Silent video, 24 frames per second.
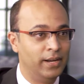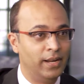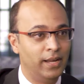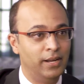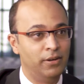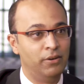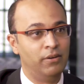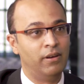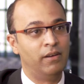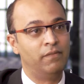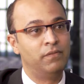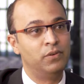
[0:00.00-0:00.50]

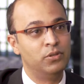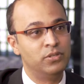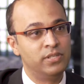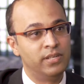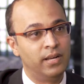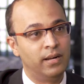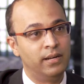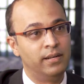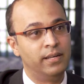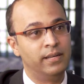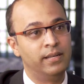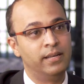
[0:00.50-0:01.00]
and you have to
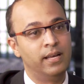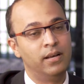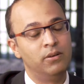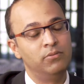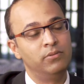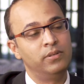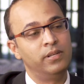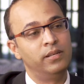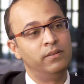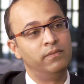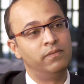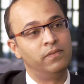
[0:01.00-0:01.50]
start
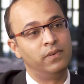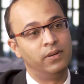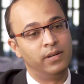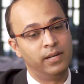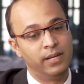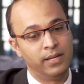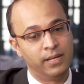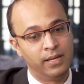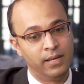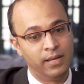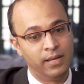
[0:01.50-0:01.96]
accounting for it,